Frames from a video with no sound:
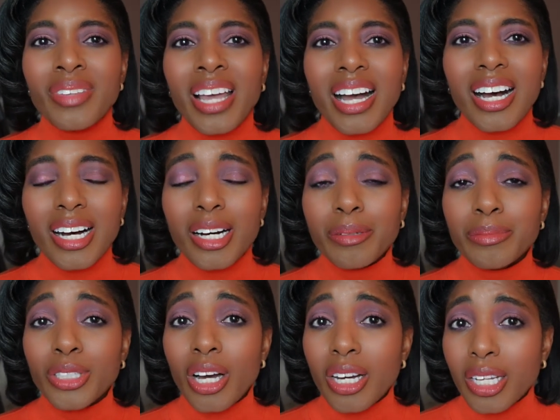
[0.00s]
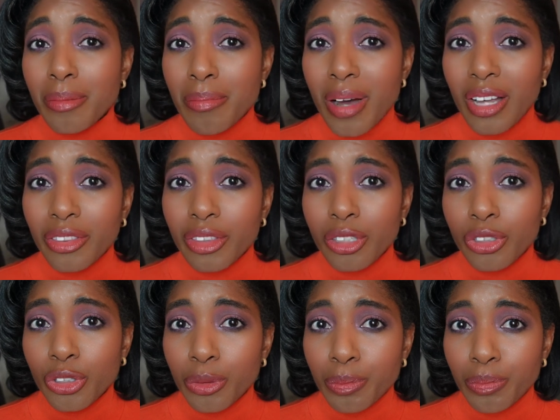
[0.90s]
Talking about the
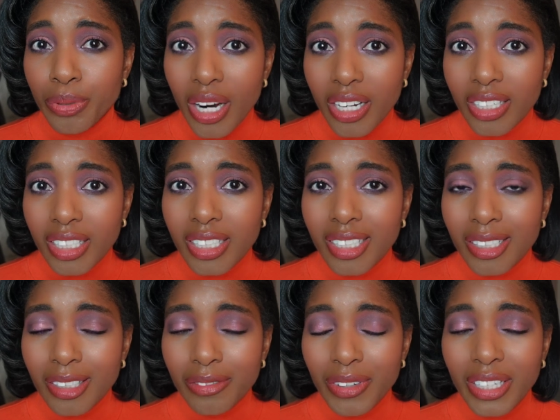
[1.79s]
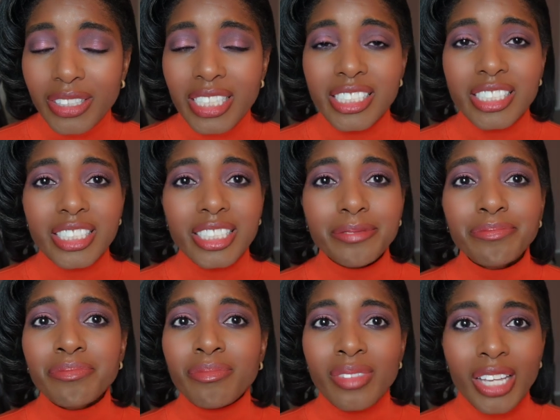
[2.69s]
new Prada
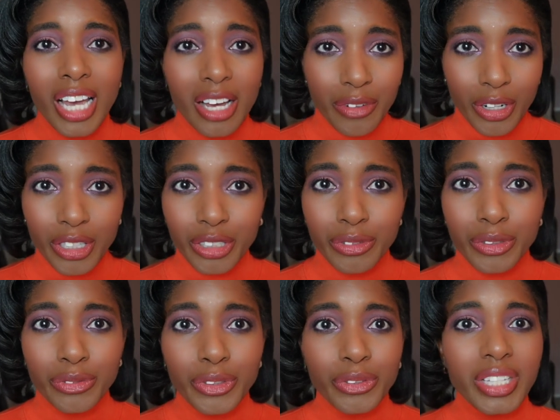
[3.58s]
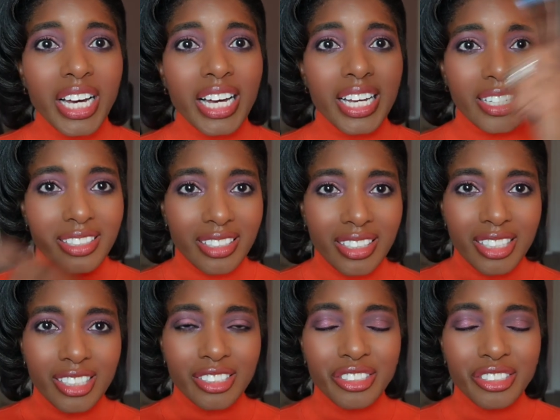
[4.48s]
foundation, I've already reviewed that.